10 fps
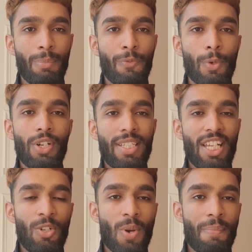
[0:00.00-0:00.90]
Before in
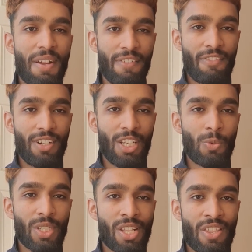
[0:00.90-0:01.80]
stage 1 my favourite
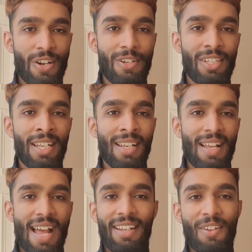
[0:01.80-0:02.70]
gear was third.
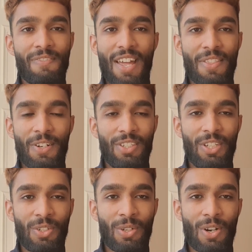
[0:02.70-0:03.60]
I'd love that third
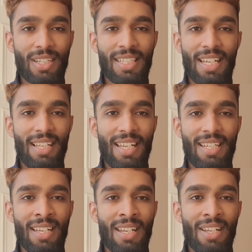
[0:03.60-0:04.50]
gear torque, say at
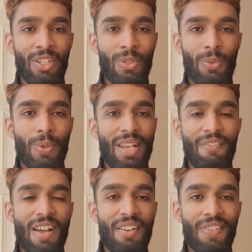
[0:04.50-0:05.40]
like
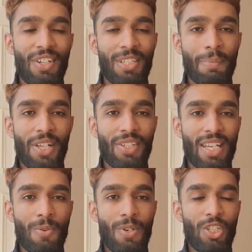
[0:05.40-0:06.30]
25-30 miles
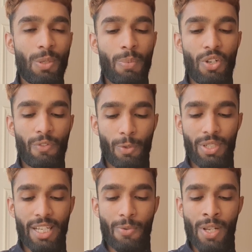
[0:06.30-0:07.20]
an hour and just put your
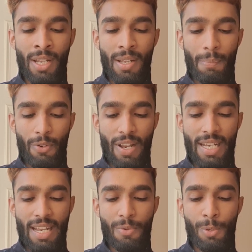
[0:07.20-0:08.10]
foot down. But
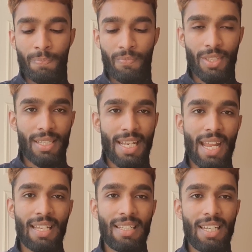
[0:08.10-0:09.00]
right now,
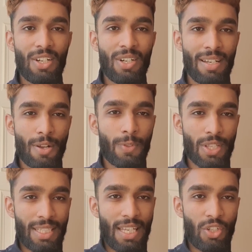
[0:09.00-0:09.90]
second gear, now I've
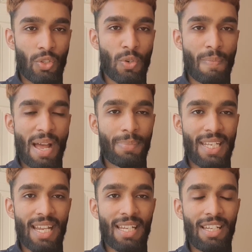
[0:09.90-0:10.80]
got the stage 2 map,
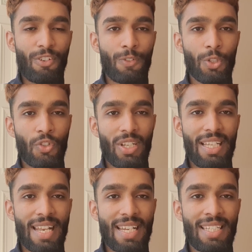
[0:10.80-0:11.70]
second gear feels
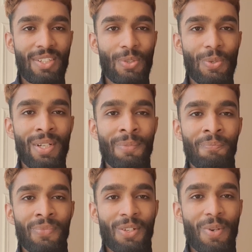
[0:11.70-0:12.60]
really nice. So
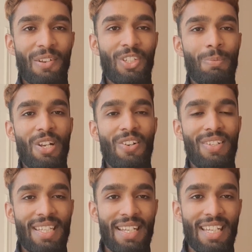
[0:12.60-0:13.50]
when I've just been
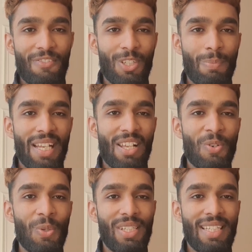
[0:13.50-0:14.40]
around city, I've just been kind
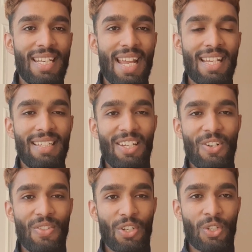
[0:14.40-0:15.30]
of holding second
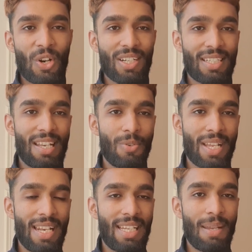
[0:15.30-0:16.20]
gear, and the torques now
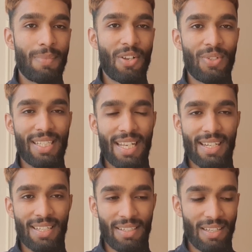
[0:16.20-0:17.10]
kind of came down to
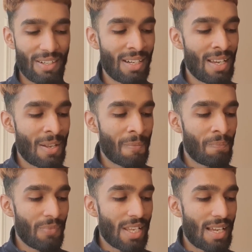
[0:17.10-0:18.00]
second gear
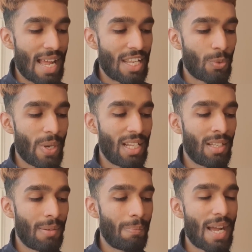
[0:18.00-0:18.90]
as
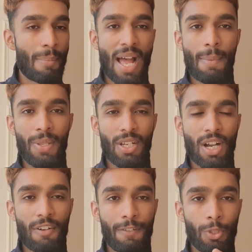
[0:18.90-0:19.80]
well. But I'm happy the
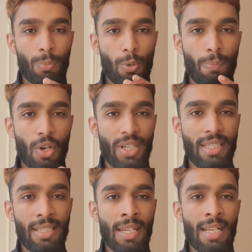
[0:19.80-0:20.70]
car feels more
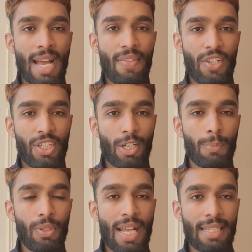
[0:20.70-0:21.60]
poised and the
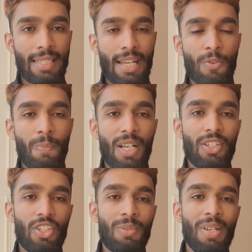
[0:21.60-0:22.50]
turbo lags down,
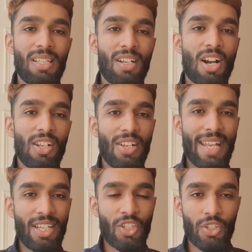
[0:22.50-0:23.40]
because it just makes the car a lot
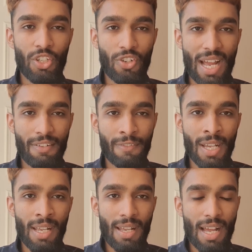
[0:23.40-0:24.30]
nicer to drive
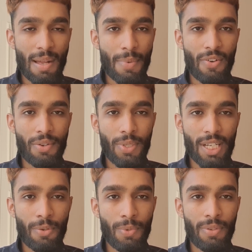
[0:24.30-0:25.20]
around
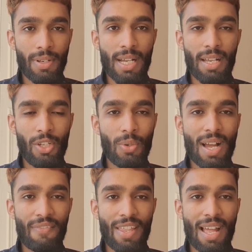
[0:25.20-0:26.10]
town. You don't
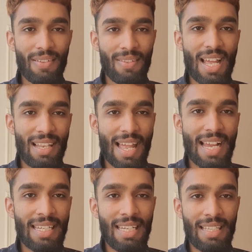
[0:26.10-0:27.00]
have that
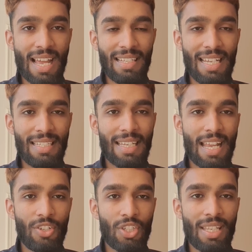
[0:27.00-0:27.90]

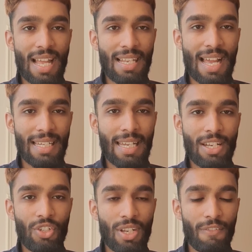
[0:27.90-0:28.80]
lazy engine, that laggy
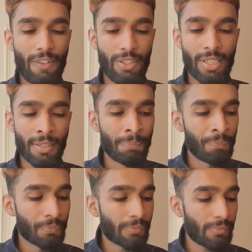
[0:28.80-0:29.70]
engine. It feels
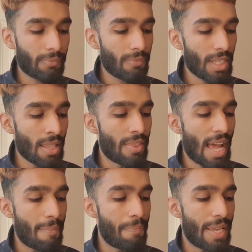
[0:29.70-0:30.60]

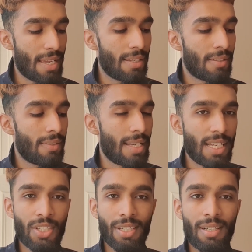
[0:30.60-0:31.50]
that bit
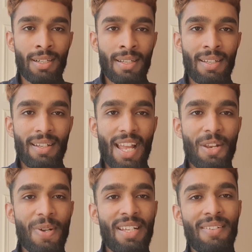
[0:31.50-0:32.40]
nicer.
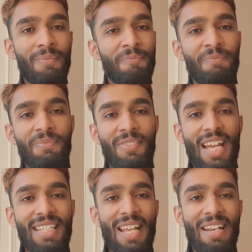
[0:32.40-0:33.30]
Anyway,
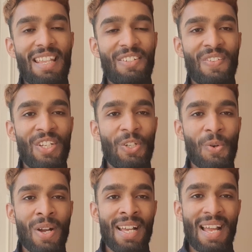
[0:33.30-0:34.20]
that's the end of this
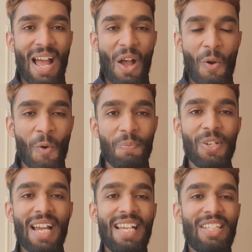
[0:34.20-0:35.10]
video. I hope
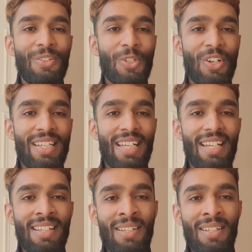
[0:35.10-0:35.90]
you guys enjoyed it.